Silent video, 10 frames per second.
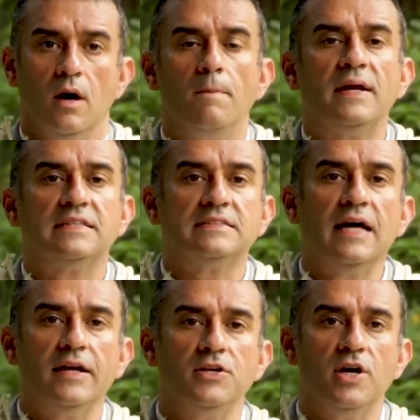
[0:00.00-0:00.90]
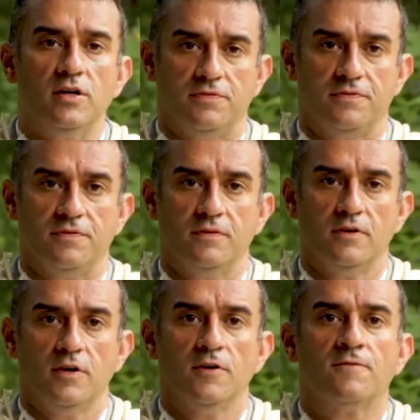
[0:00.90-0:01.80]
But it's not enough
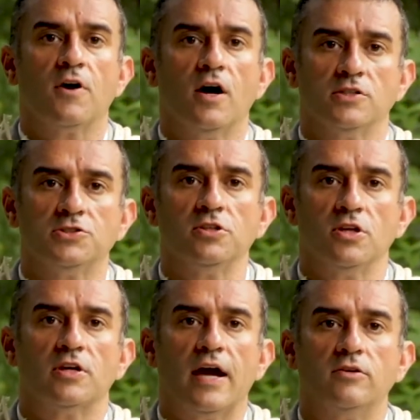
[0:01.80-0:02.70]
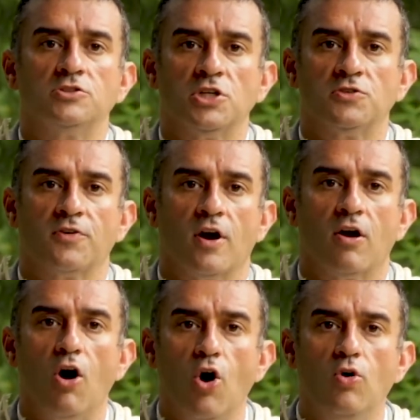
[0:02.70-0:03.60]
for us to look out just for
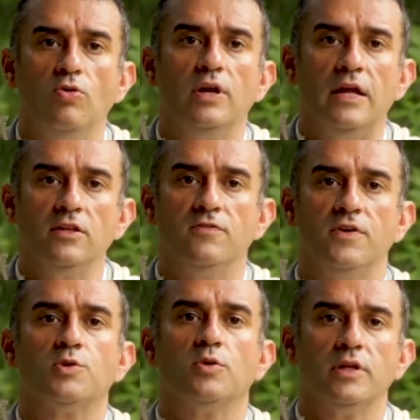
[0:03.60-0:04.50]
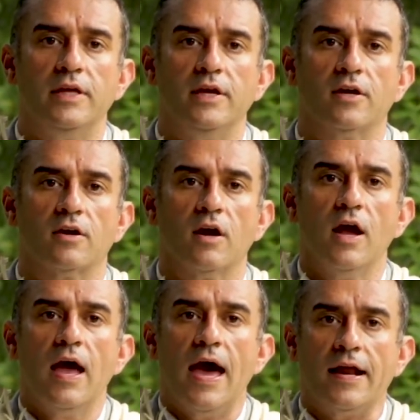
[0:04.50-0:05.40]
our own individual year
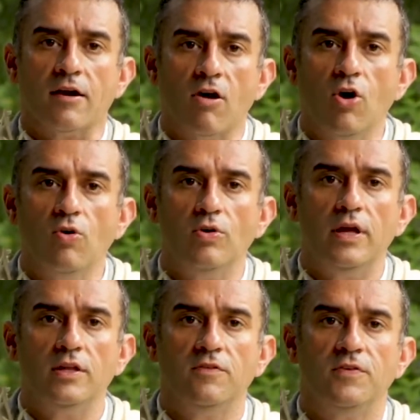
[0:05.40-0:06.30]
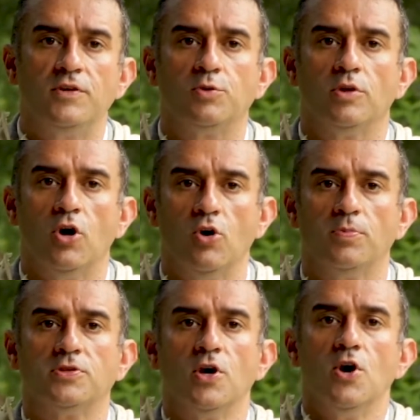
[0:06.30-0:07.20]
and our own individual
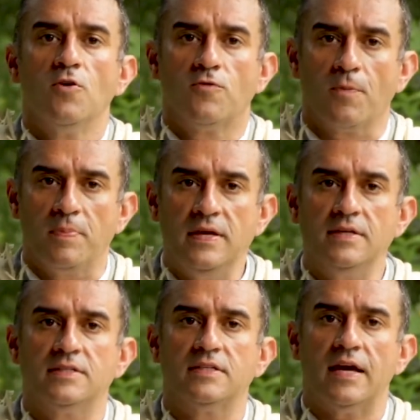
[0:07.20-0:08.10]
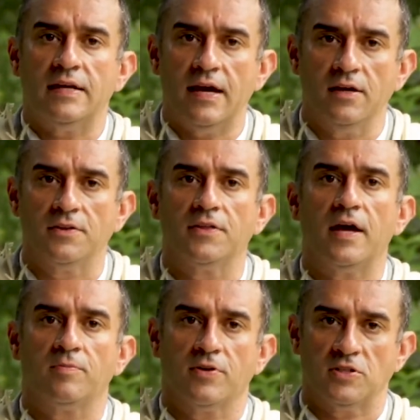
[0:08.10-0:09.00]
hopes for peace and health
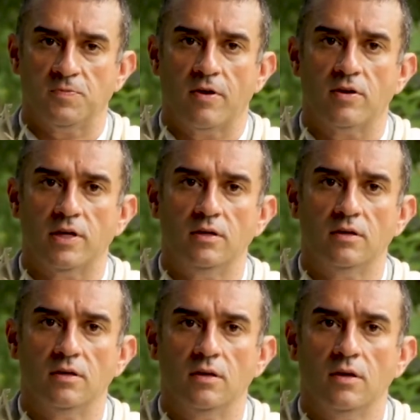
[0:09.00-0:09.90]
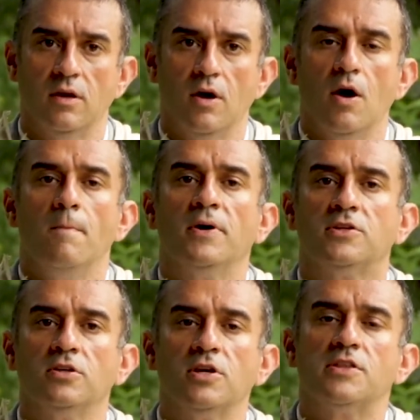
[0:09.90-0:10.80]
and prosperity, but
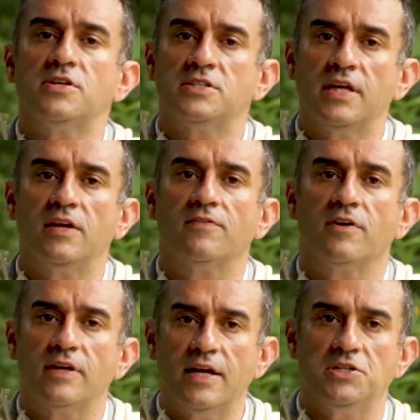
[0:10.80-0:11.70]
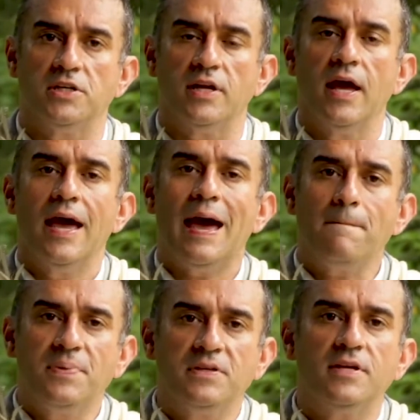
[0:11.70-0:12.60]
to look at the state of our nation,
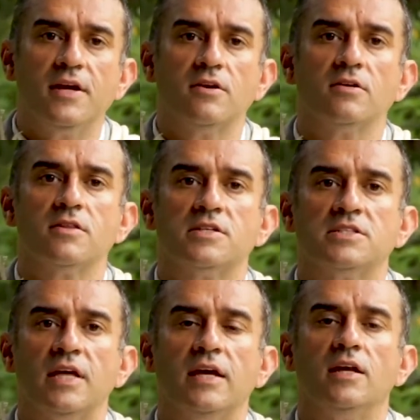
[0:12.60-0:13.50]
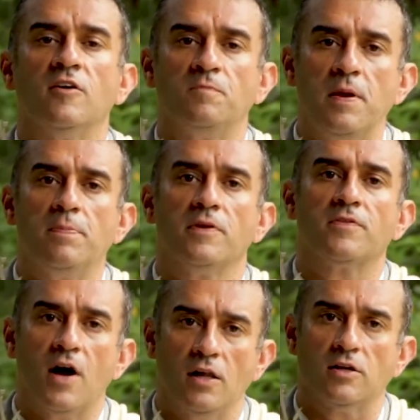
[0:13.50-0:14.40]
and particularly the state of people of
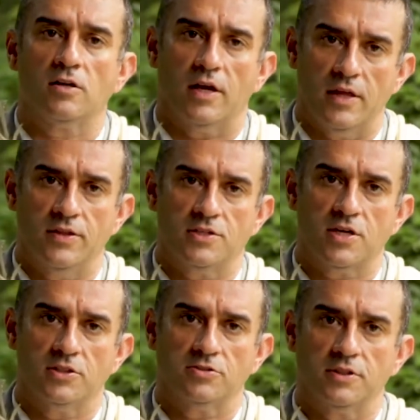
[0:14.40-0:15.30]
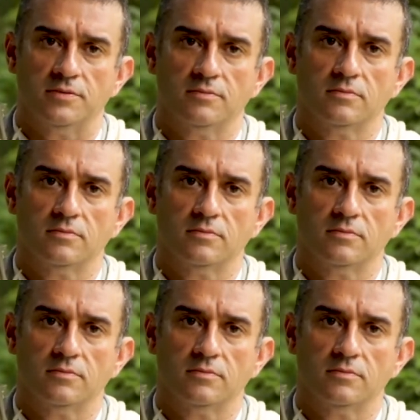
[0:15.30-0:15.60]
color in this country.